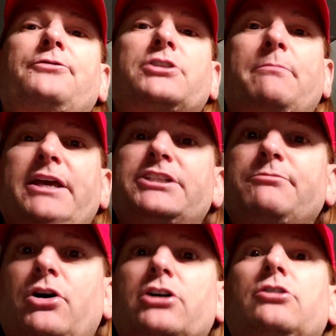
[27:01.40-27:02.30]
off with the base
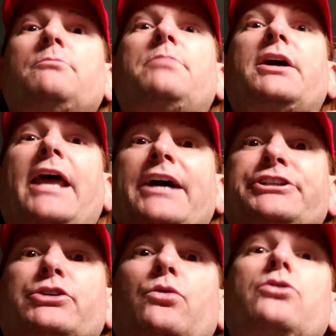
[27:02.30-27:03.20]
model, but
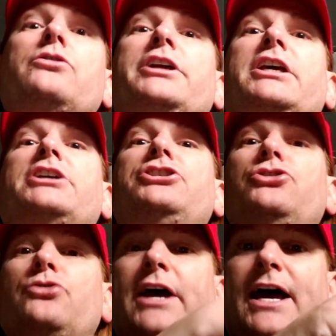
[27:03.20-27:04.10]
as you're ordering it,
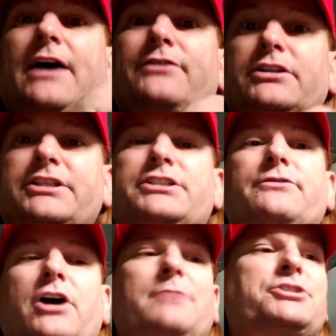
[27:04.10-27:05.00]
you have a list
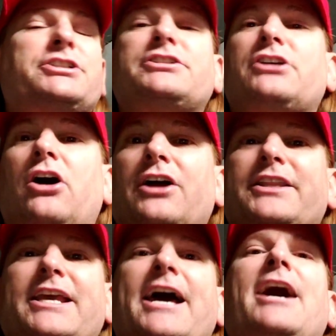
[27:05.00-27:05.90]
of options
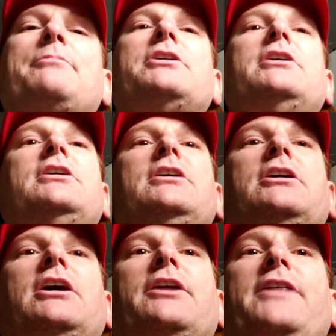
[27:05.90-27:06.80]
on the app
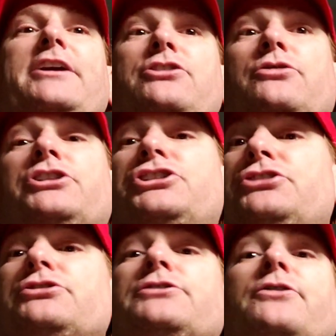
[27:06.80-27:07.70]
that you can
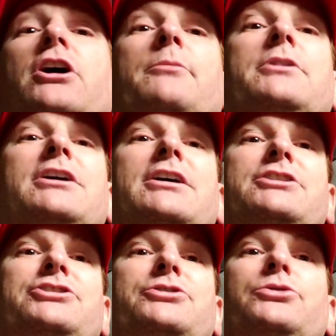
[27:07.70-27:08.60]
choose from
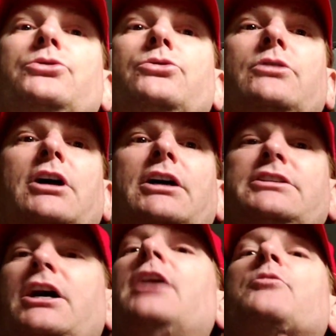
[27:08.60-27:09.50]
to
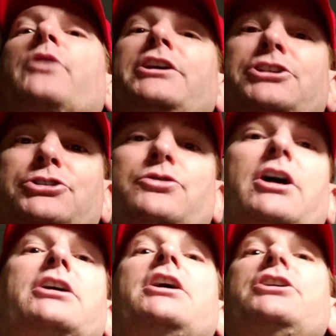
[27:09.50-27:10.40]
upgrade your
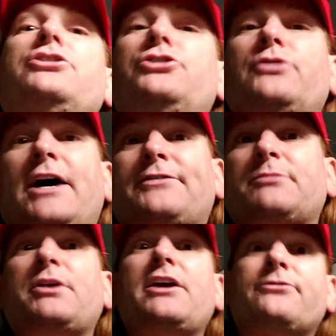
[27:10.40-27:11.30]
truck. You do have
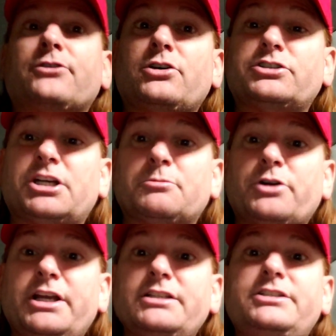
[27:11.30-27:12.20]
to pay for those
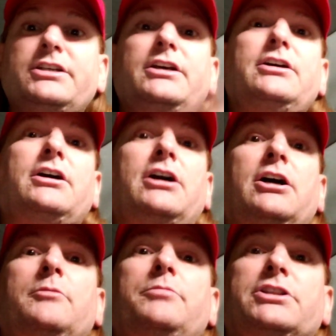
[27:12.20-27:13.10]
upgrades,
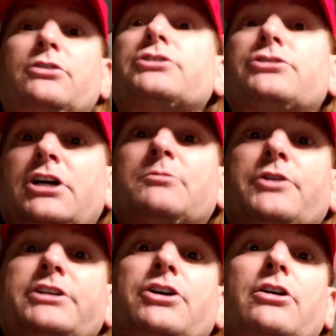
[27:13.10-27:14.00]
but those
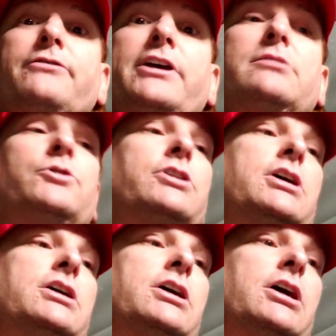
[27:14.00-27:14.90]
upgrades are available.
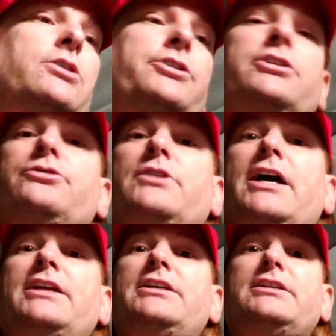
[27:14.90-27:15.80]
Or you can do what
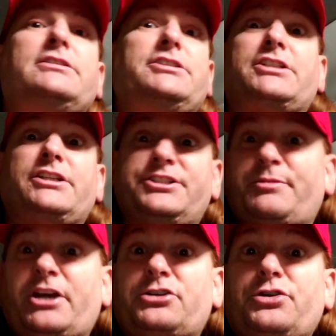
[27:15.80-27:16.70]
I did and just get a
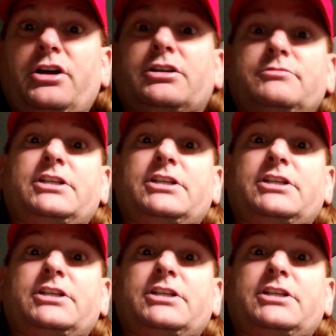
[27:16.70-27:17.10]
spec truck.